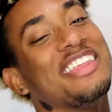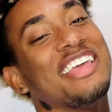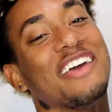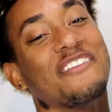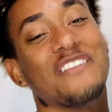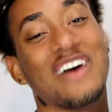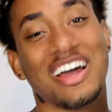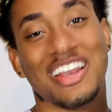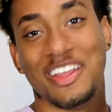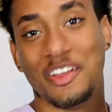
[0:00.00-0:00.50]
the
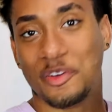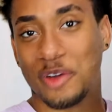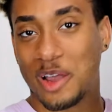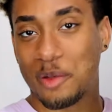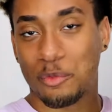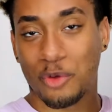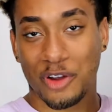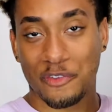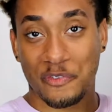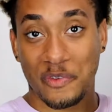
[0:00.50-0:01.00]
Avani
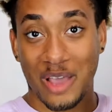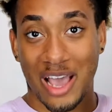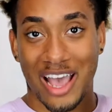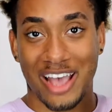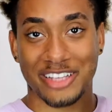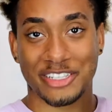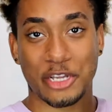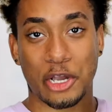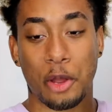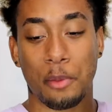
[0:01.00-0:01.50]
Greg Morphe
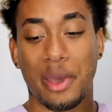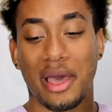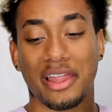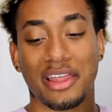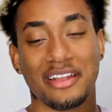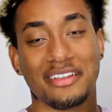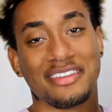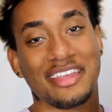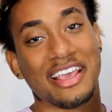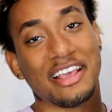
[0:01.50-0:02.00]
eyeshadow
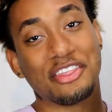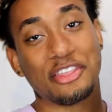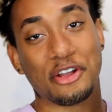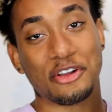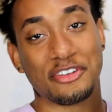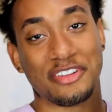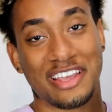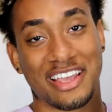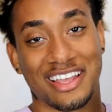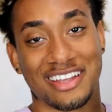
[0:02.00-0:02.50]
palette, take
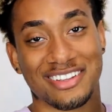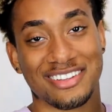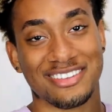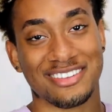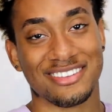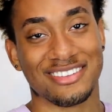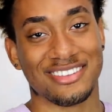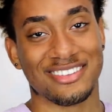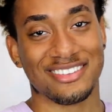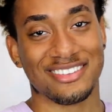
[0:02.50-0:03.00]
13.